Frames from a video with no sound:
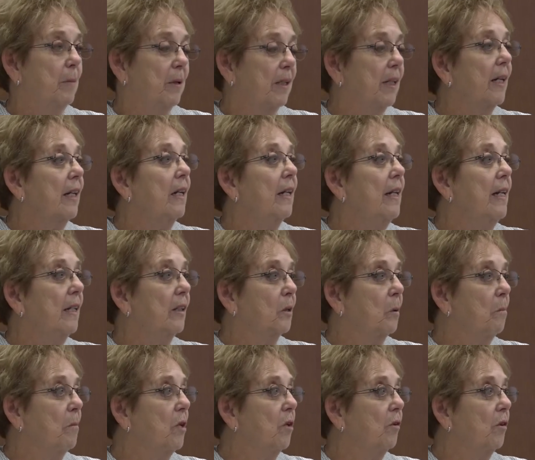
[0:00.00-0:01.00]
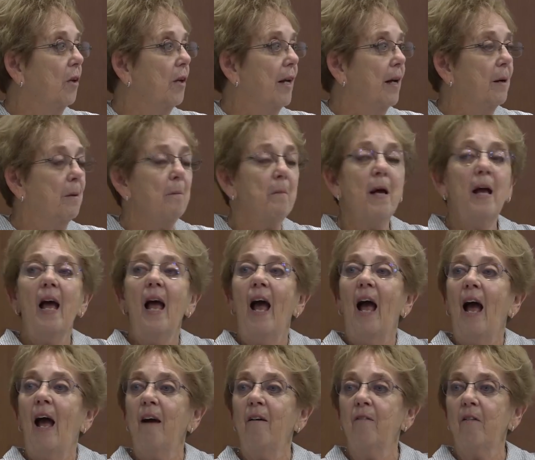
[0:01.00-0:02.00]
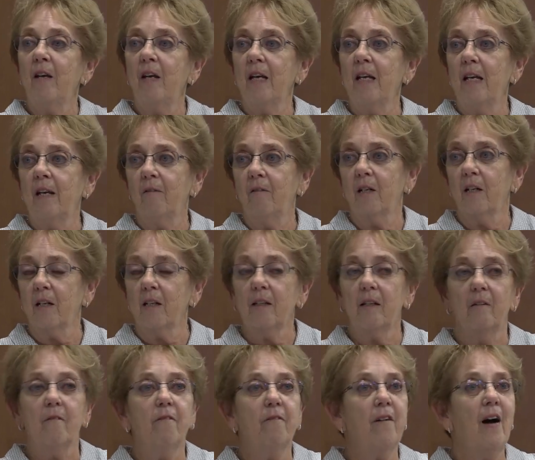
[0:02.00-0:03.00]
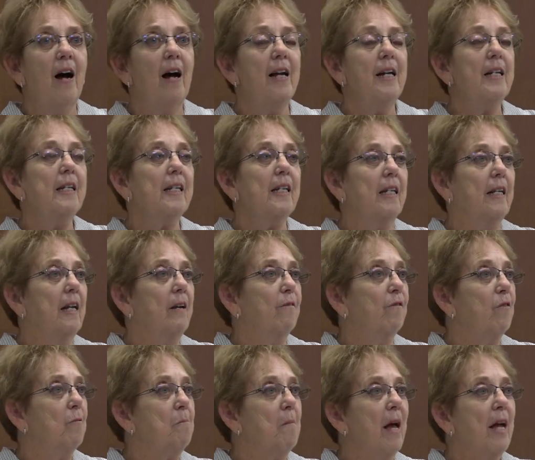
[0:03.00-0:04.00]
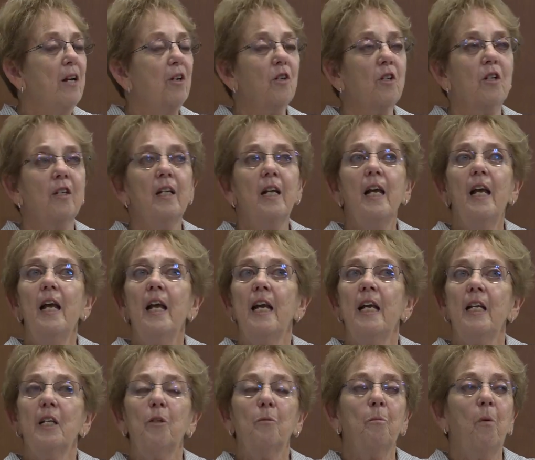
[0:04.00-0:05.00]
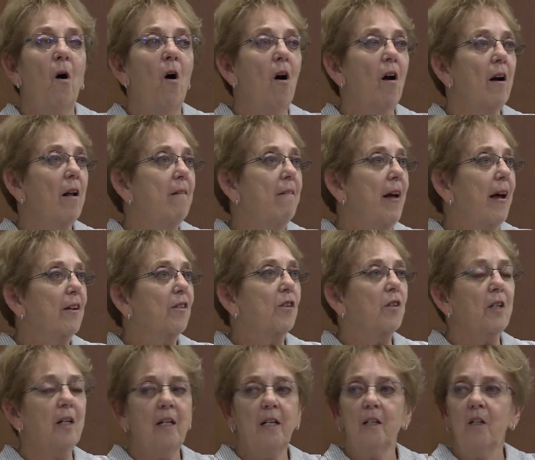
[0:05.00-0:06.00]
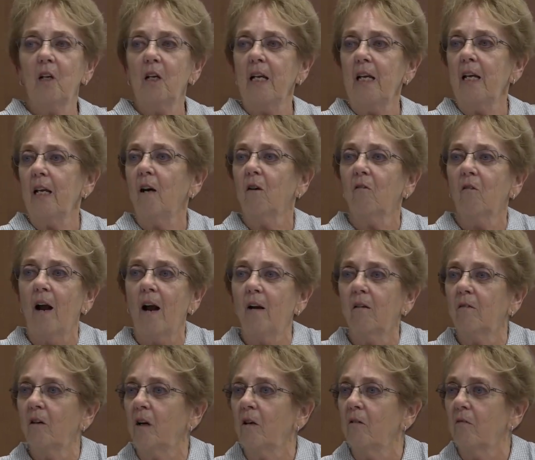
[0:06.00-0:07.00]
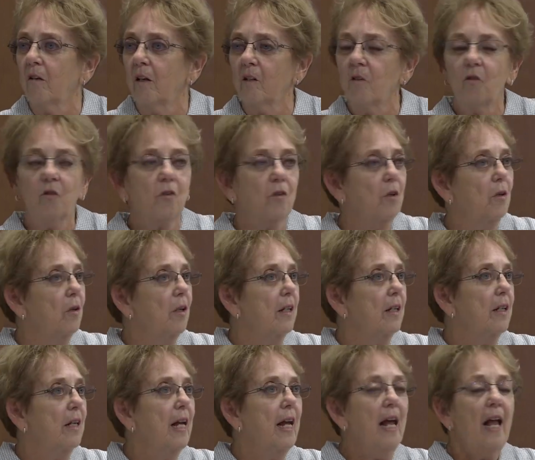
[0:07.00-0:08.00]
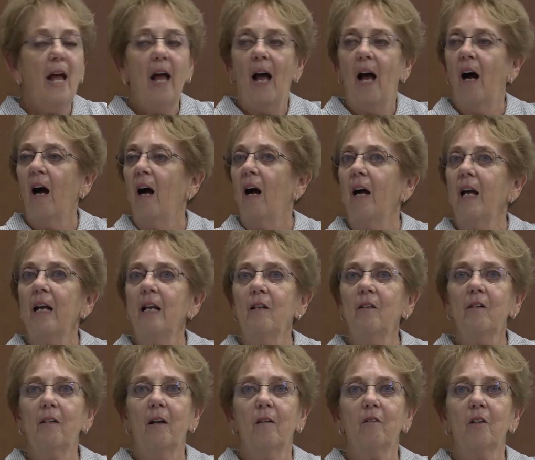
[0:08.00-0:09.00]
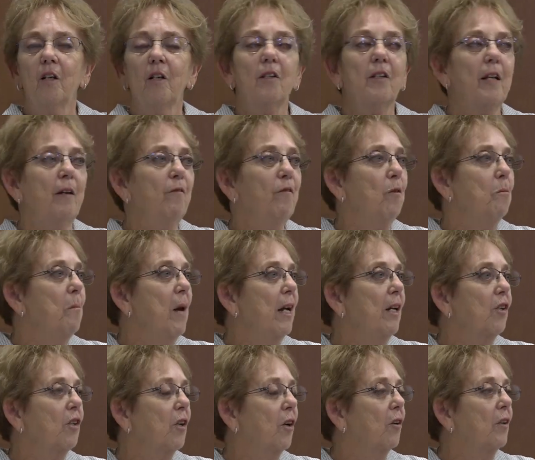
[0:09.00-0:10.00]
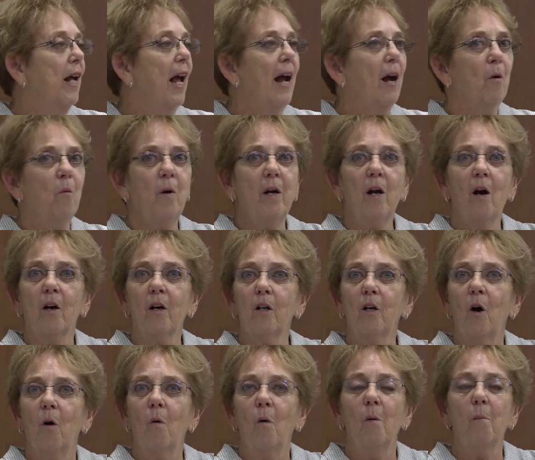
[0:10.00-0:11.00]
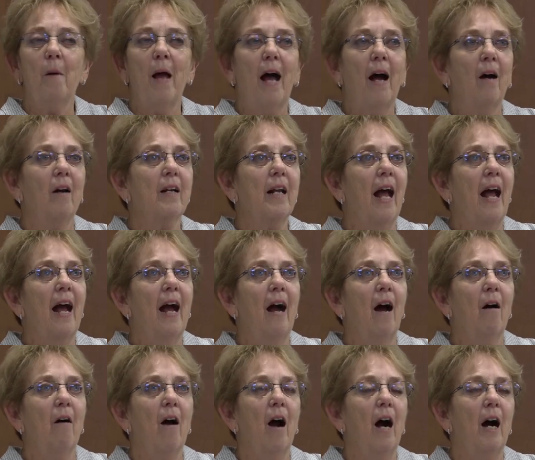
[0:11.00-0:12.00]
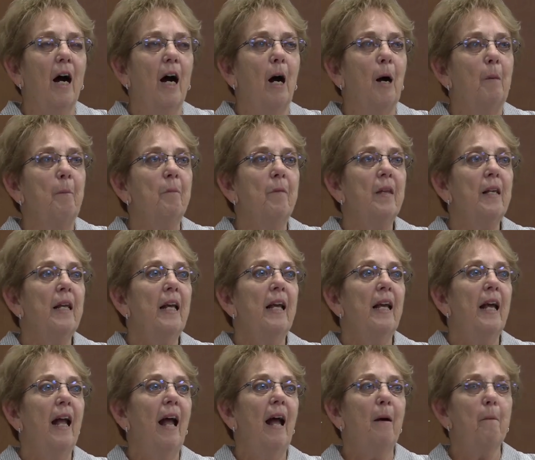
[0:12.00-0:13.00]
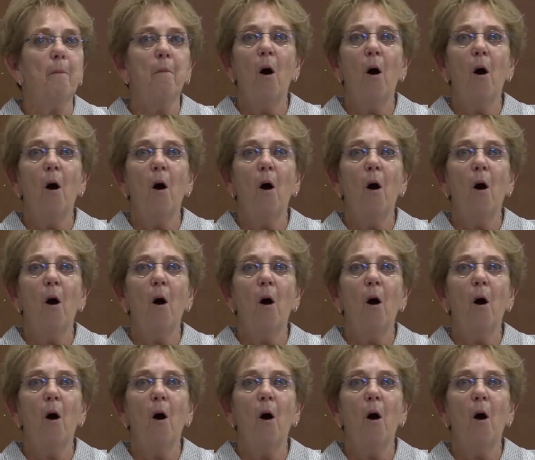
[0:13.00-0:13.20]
particularly at the museum, having given us advice and information. He's part of our CD, a railroad runs through it. Uh, he's given us information on how we are to go about our, um, our